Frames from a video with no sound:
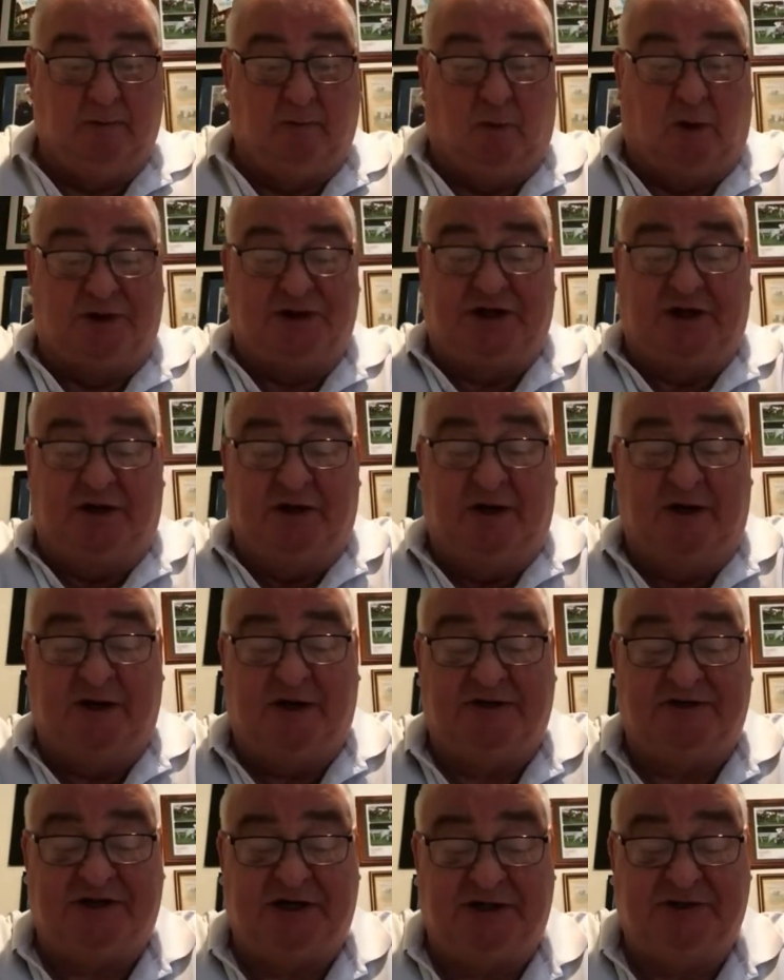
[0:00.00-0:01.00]
What You
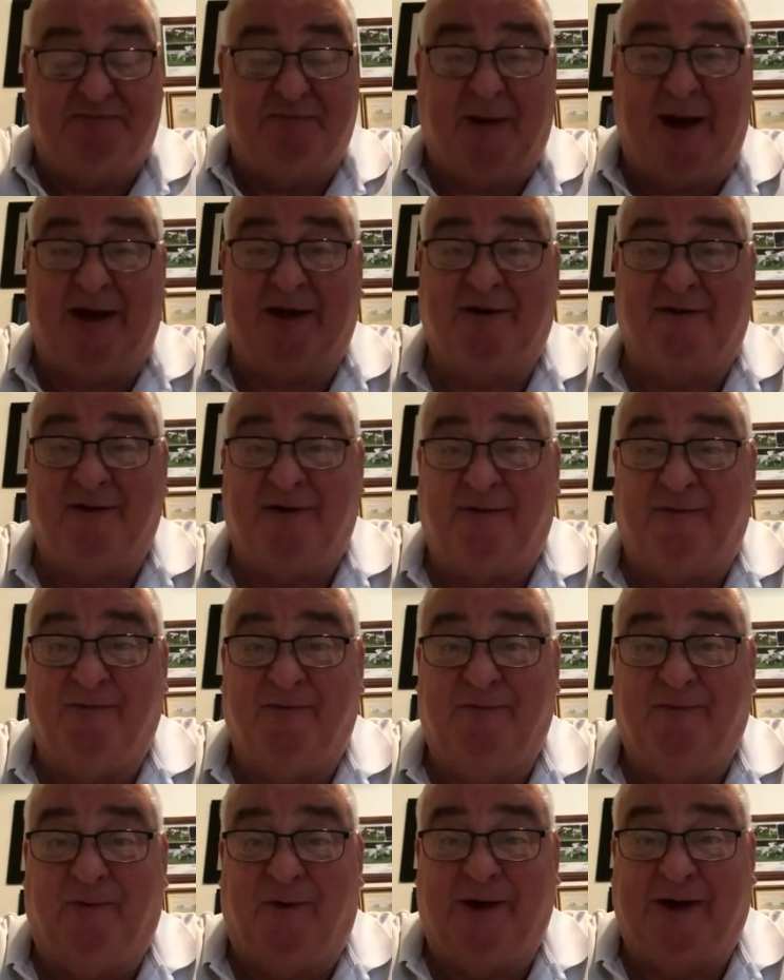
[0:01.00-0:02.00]
Need as his bet of the
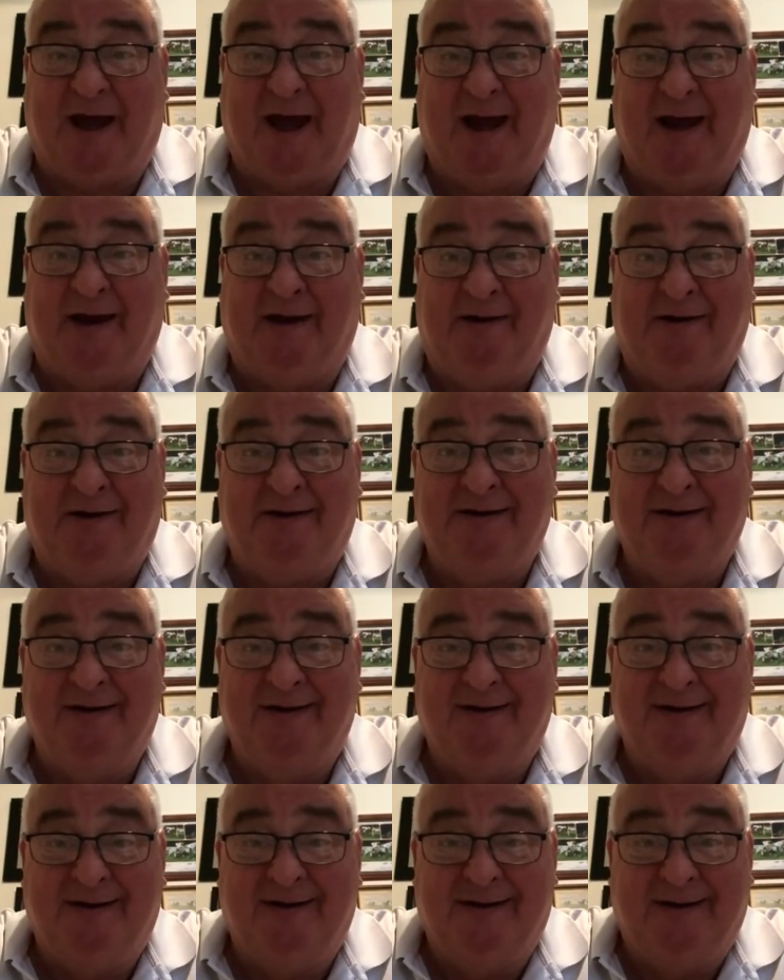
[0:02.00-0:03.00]
weekend,
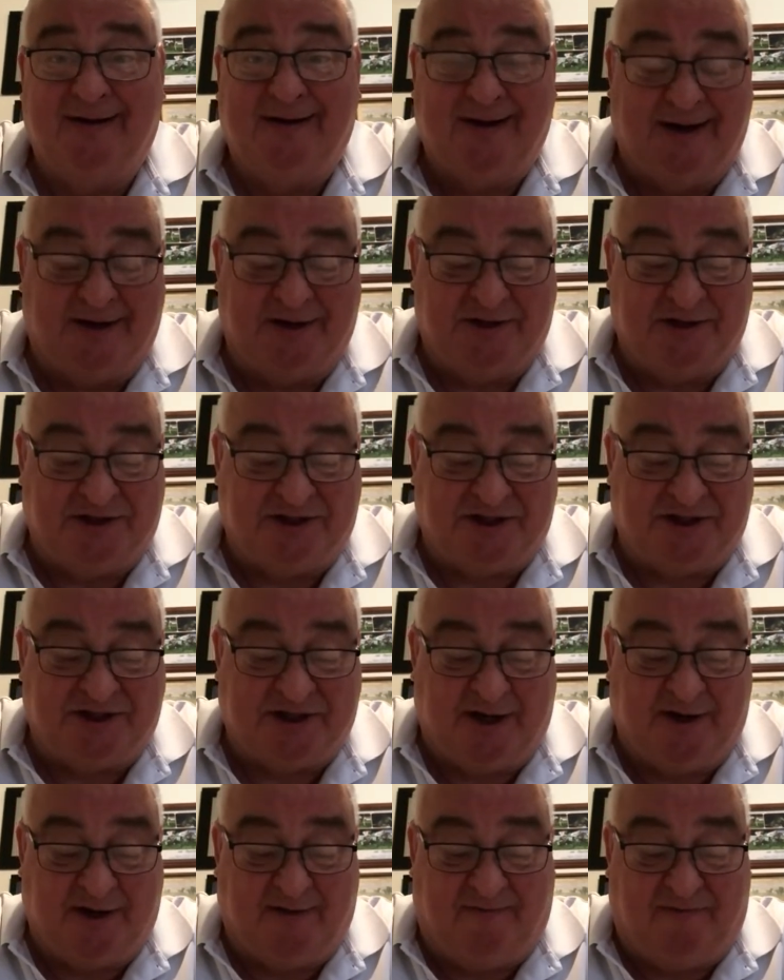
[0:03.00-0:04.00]
and just
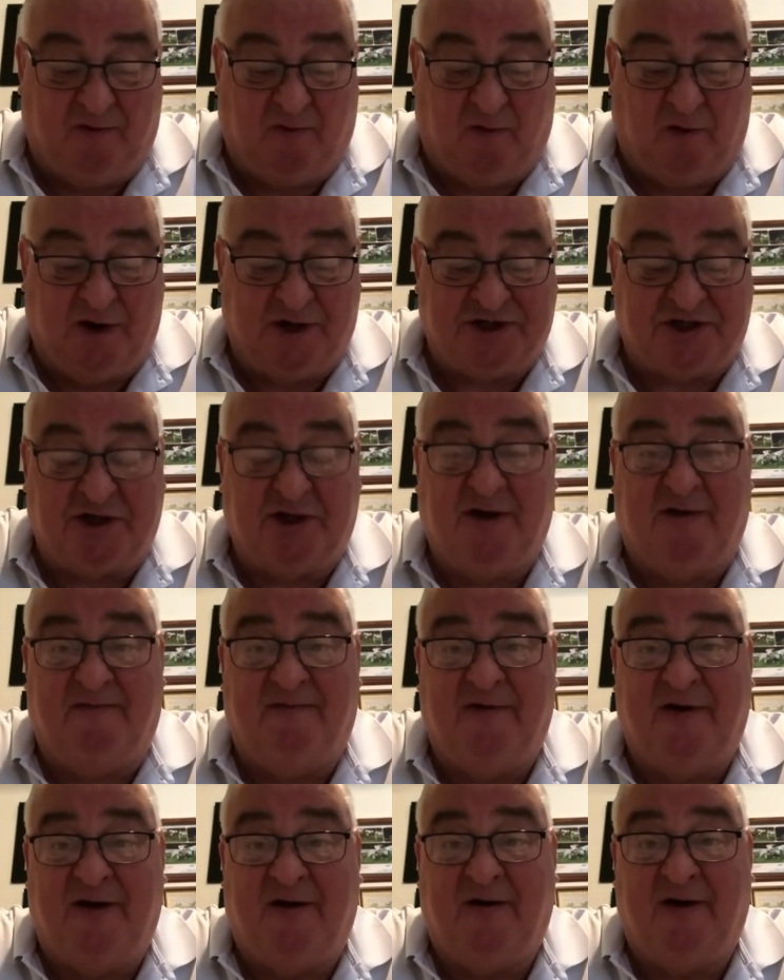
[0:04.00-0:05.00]
said if you want to see a
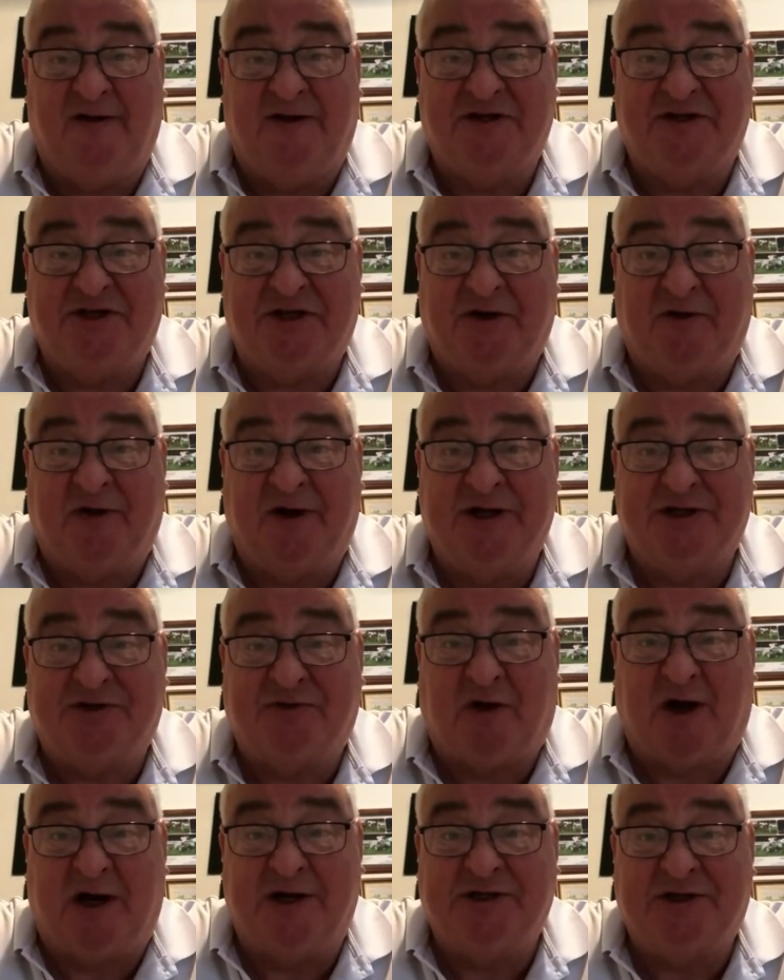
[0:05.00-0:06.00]
very serious
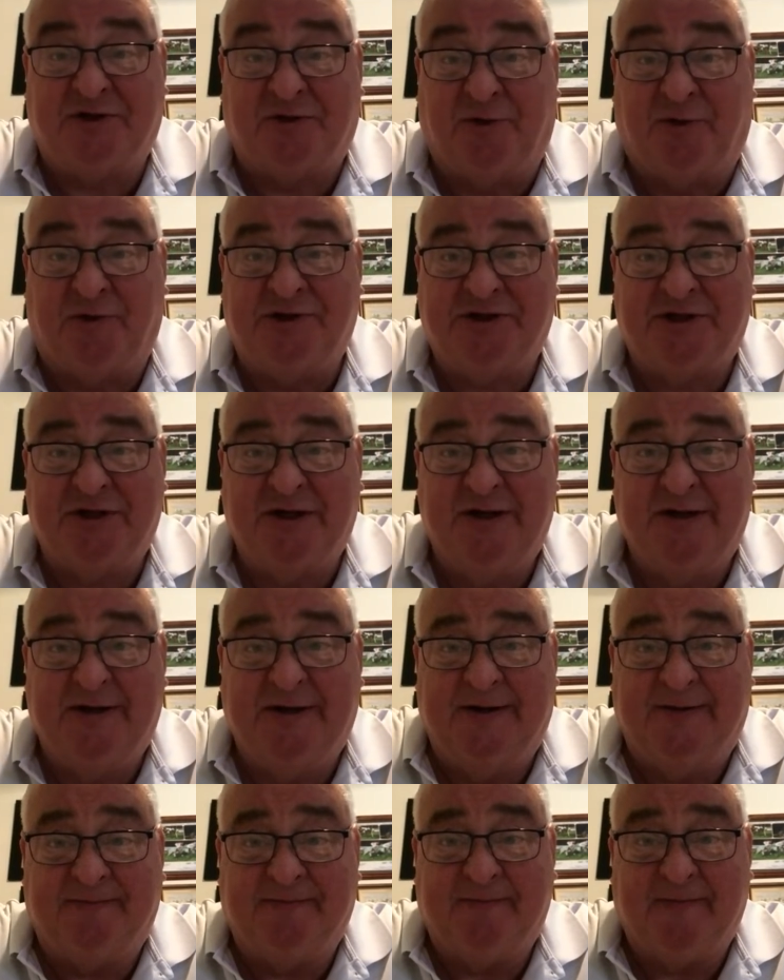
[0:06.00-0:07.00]
racehorse,
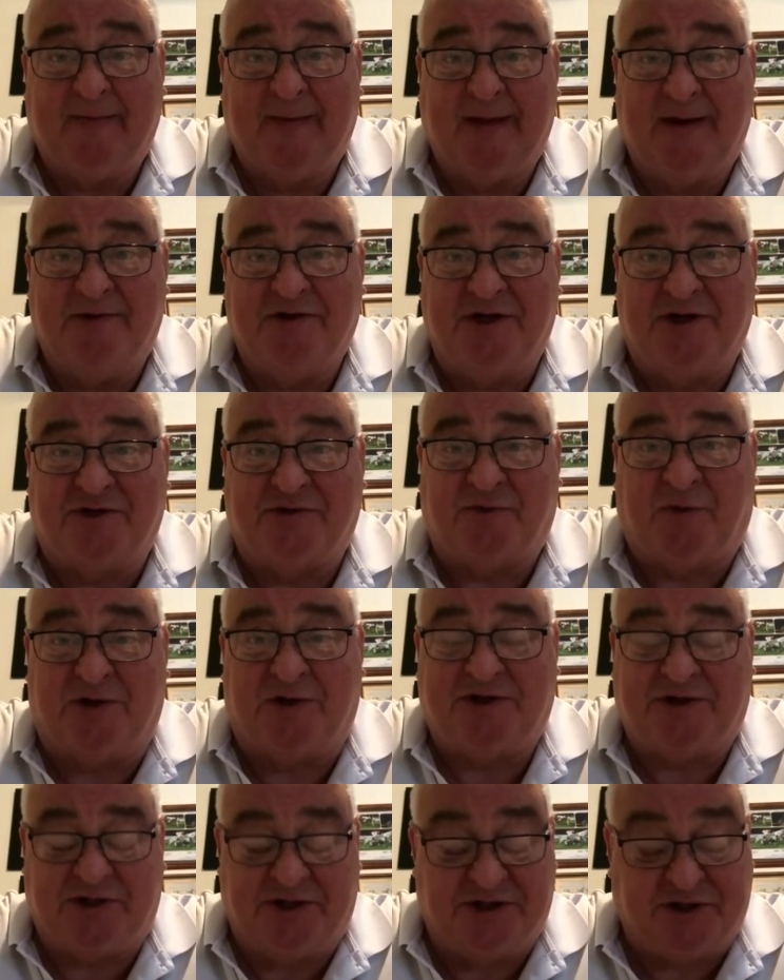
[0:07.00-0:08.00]
just
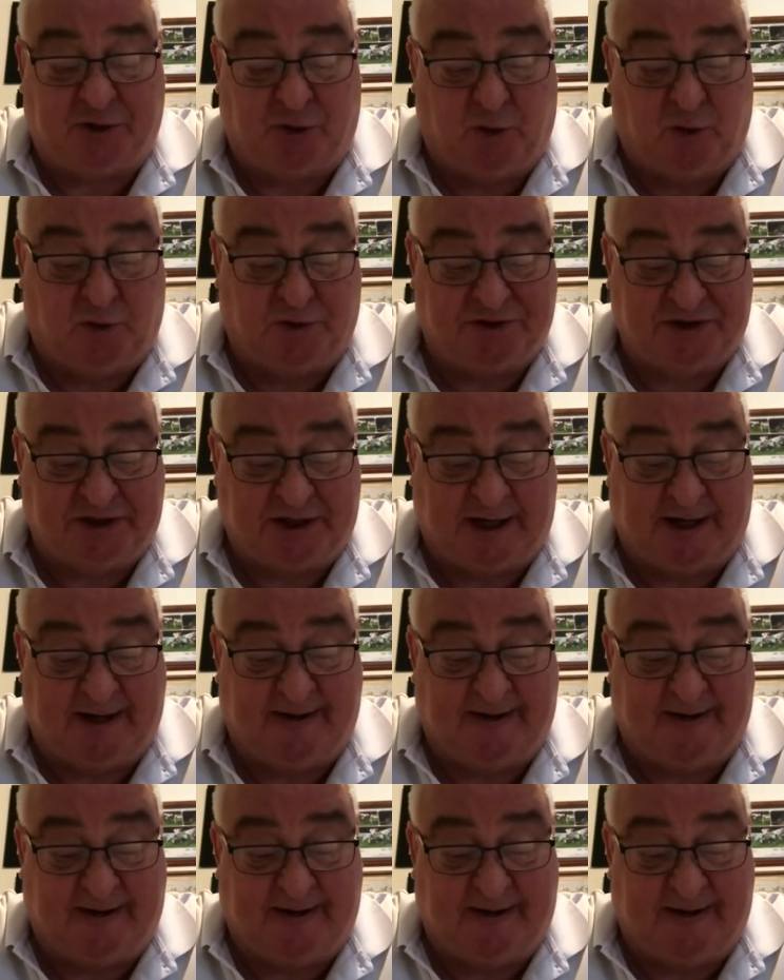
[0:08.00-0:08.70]
watch this horse.